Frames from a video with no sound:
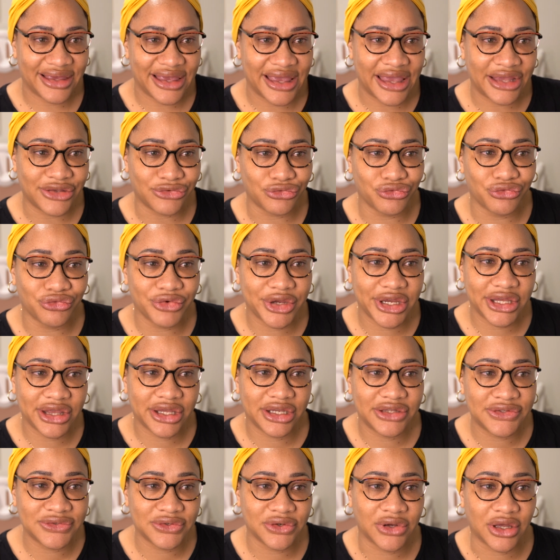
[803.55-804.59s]
it
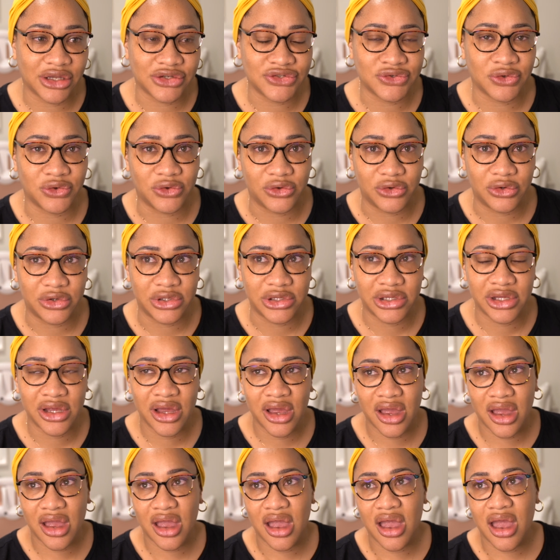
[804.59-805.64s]
really took a toll
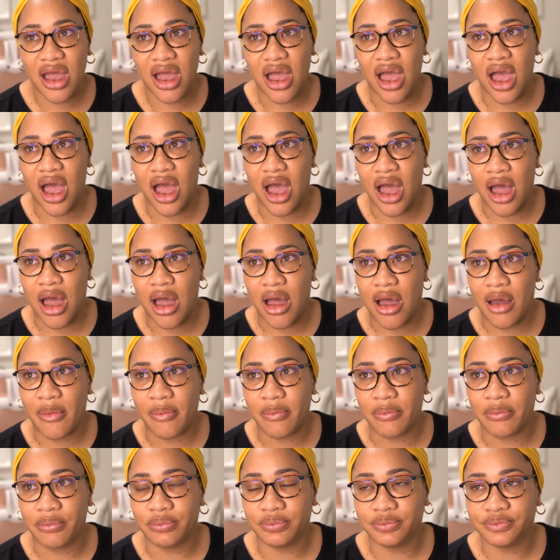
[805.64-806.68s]

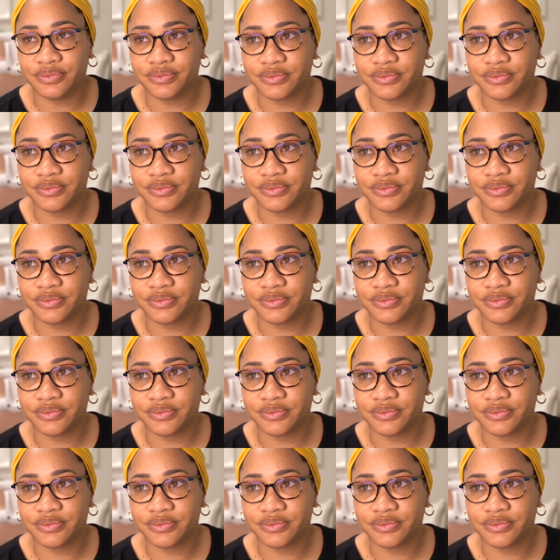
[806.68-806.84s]
on